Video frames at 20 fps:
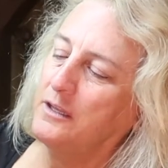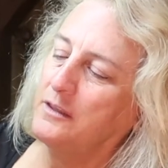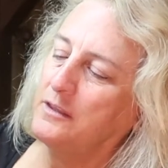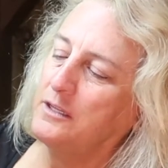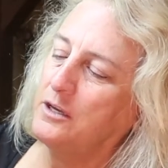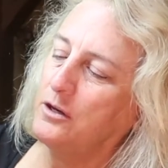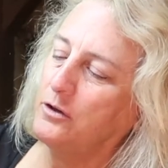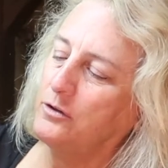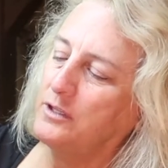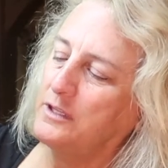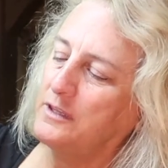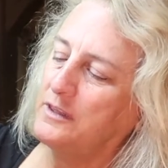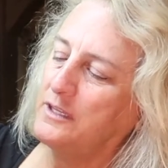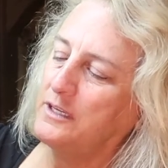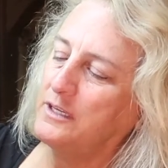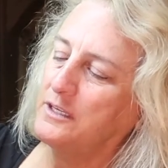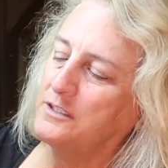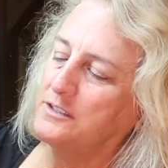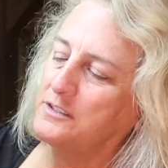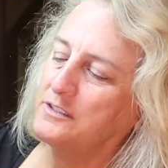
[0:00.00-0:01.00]
The only
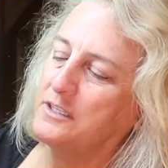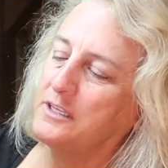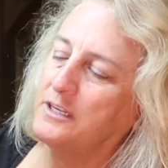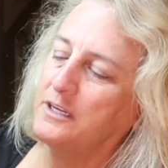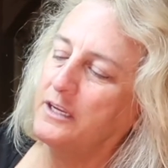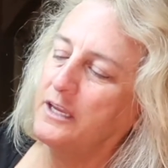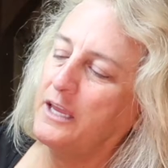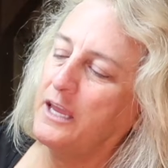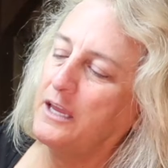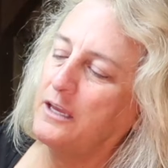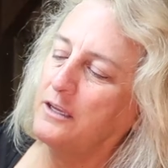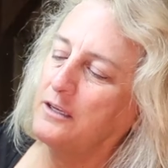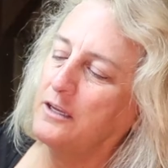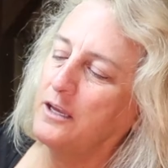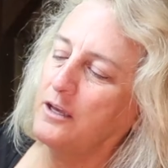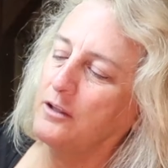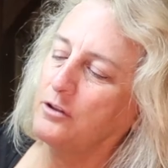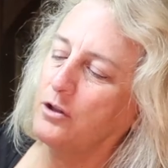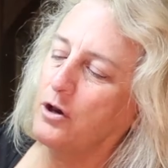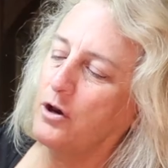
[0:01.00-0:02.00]
thing is that it can
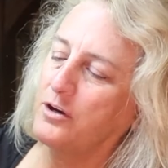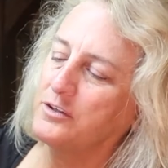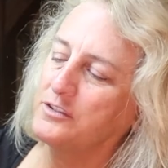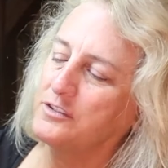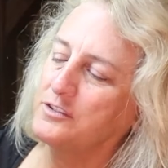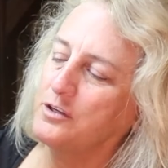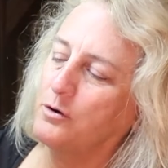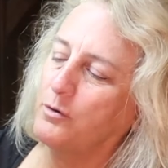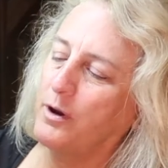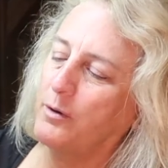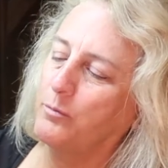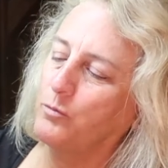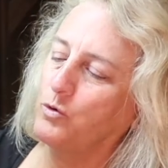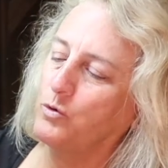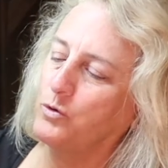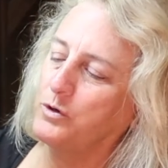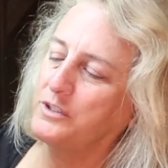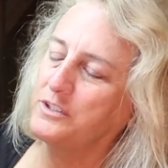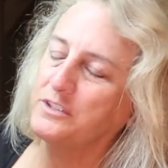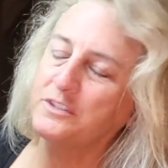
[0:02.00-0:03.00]
get lost, so I'm
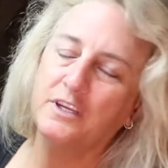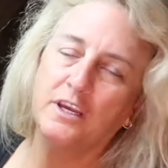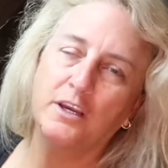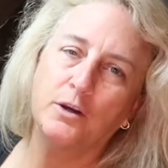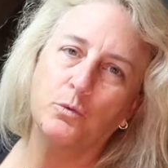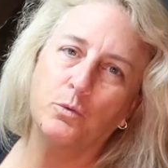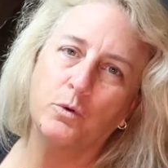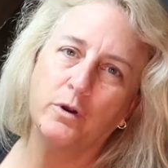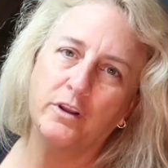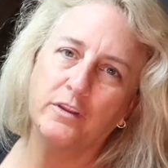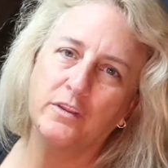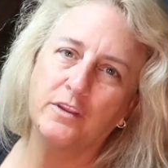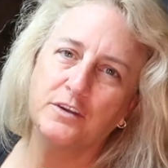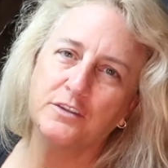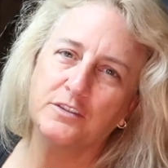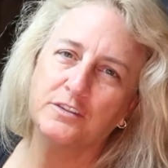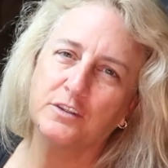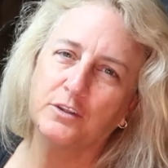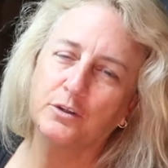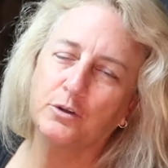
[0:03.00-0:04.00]
going to take one of
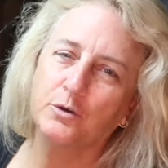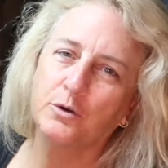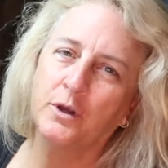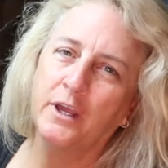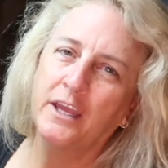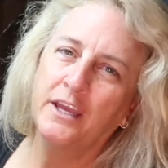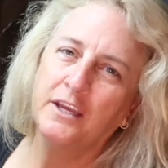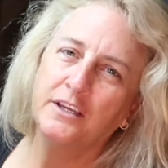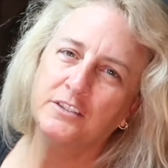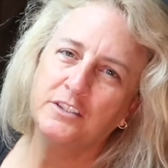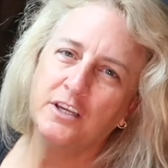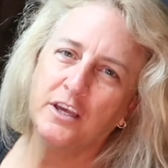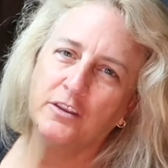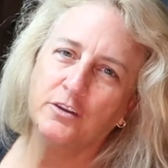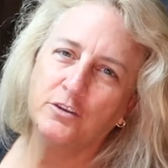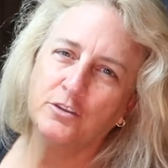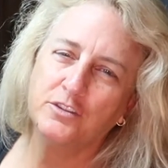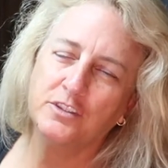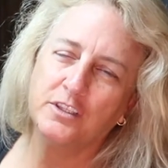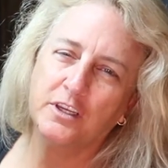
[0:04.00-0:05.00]
those little
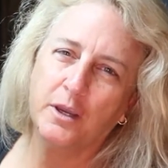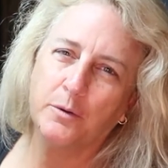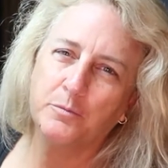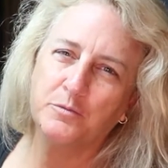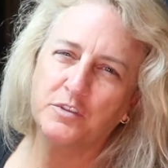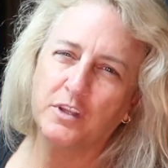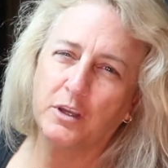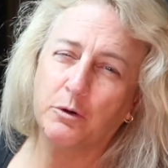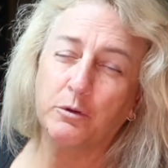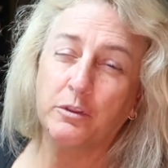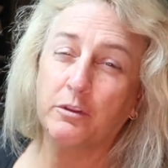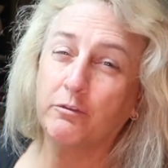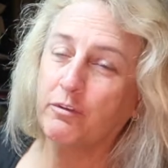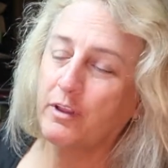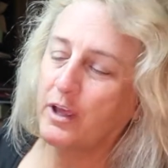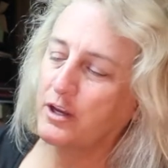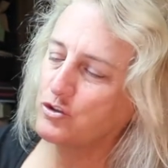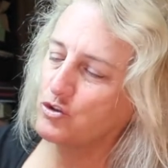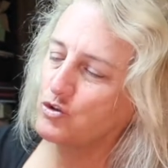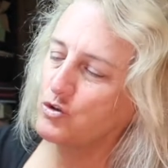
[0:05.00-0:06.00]
tethers that comes like with the
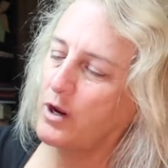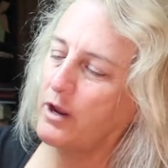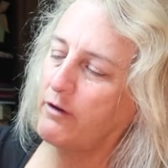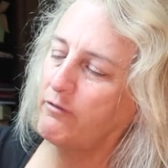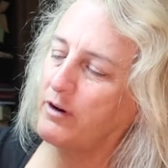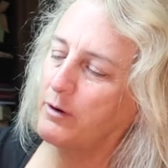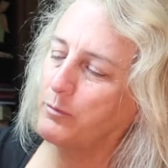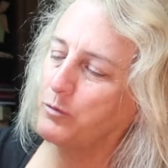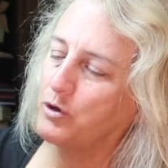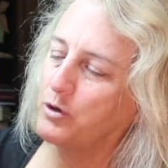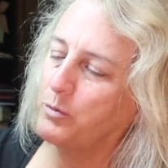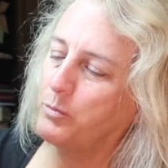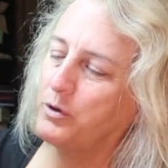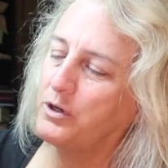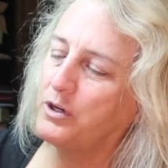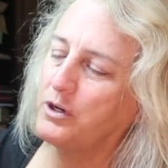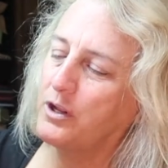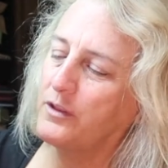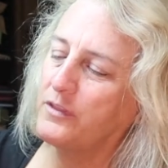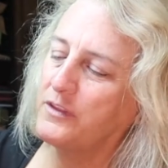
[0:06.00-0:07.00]
flash drive, and I'm going to
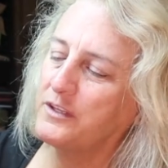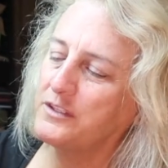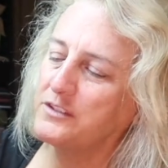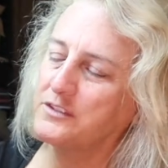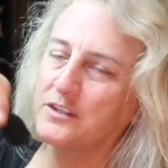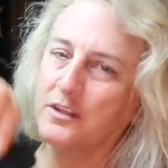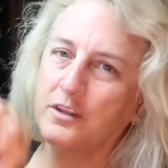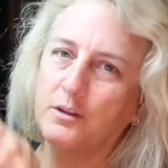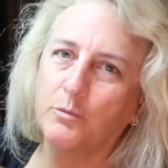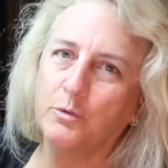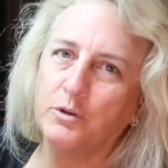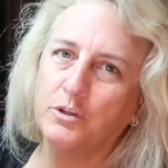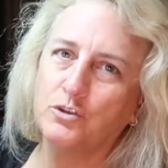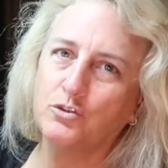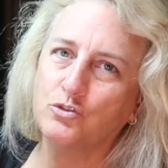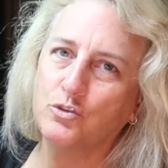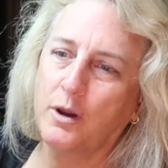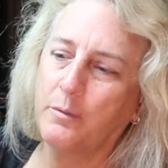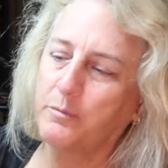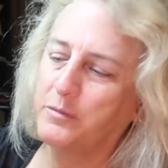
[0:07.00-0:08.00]
put it on these so that when you
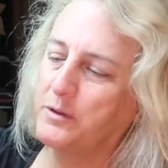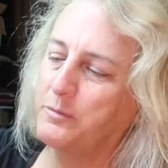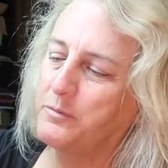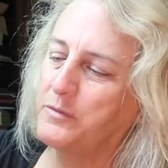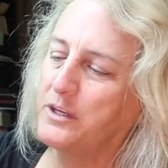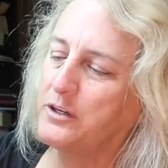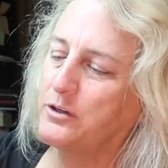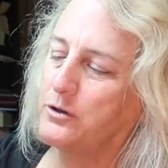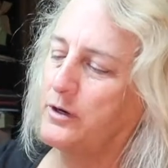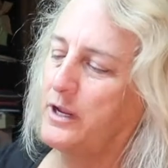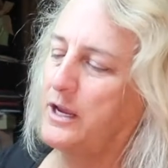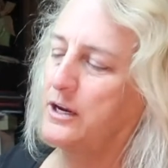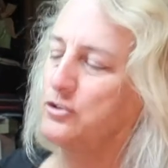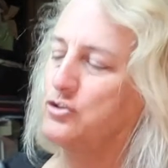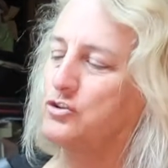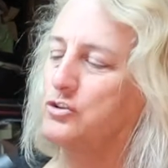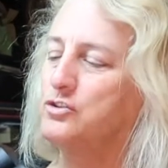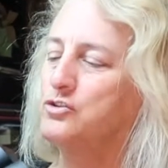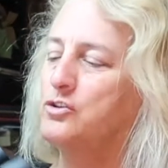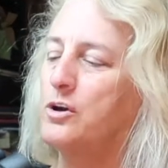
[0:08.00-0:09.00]
drop them, they don't
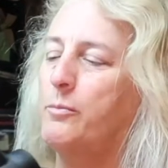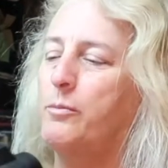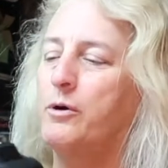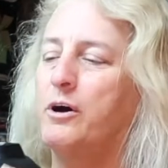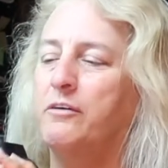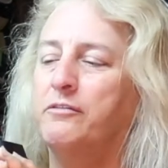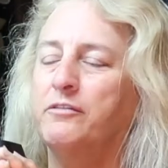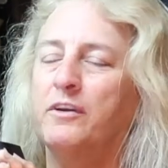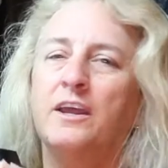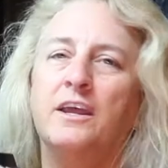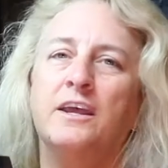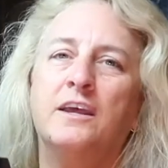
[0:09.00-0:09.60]
actually drop off.